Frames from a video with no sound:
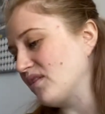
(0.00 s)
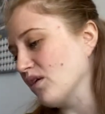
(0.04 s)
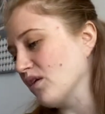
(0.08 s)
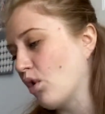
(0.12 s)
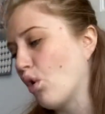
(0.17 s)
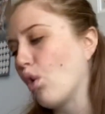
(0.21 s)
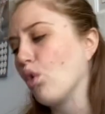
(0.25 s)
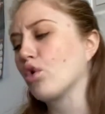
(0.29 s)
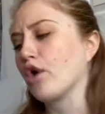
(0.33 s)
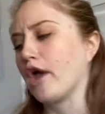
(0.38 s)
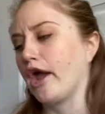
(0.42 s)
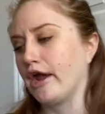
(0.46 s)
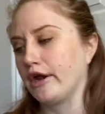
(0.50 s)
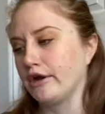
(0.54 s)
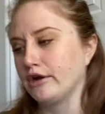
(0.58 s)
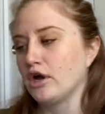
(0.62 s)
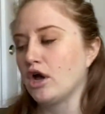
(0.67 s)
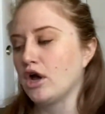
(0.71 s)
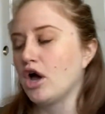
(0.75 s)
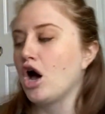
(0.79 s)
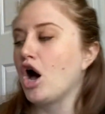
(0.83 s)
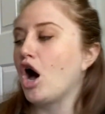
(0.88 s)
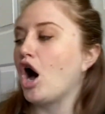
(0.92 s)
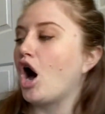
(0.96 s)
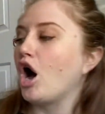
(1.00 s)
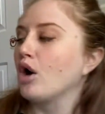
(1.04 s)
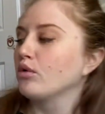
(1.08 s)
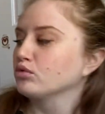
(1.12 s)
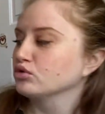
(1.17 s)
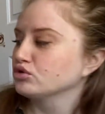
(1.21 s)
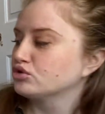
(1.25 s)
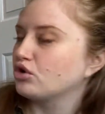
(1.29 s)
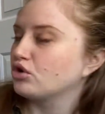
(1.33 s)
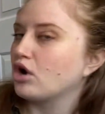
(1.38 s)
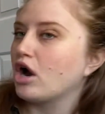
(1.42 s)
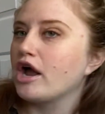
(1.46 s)
Okay, I will
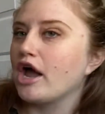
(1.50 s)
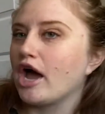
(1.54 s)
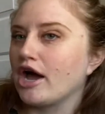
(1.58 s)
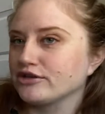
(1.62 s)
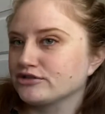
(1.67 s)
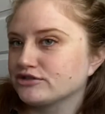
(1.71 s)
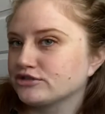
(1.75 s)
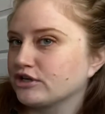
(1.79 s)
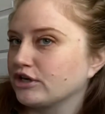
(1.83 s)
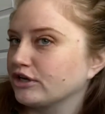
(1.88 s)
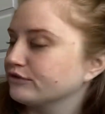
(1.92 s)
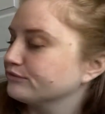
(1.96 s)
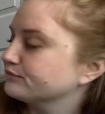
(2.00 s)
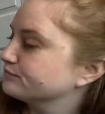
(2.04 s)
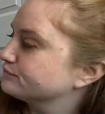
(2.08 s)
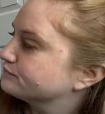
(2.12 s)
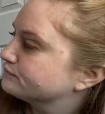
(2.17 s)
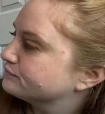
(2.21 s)
try asking.